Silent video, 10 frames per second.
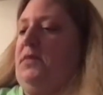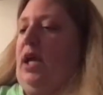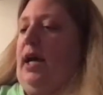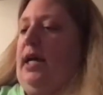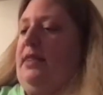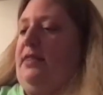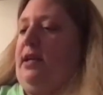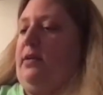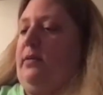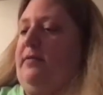I
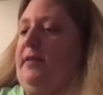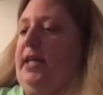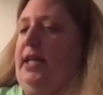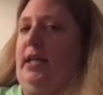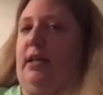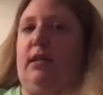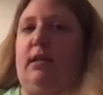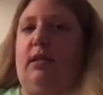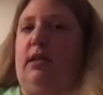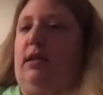think we've got it.
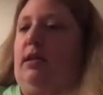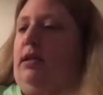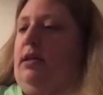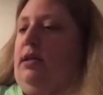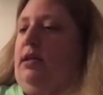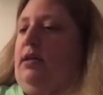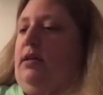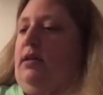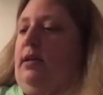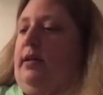
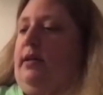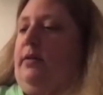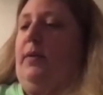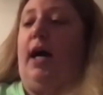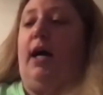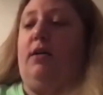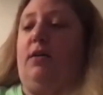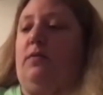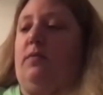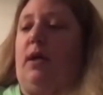Well,
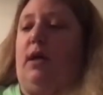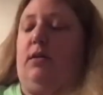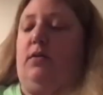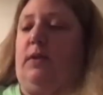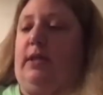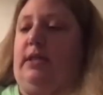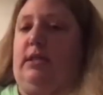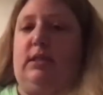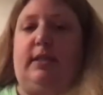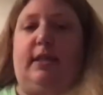I'll go write
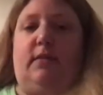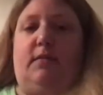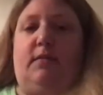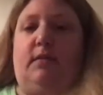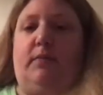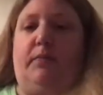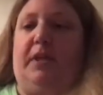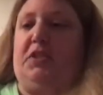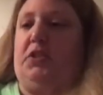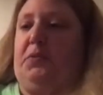this down, make
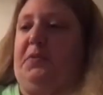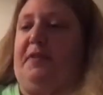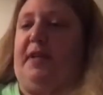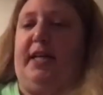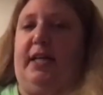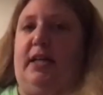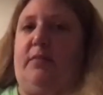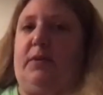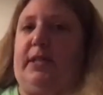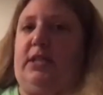sure we've got it, and
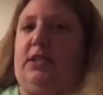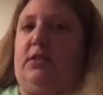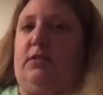bring it to you to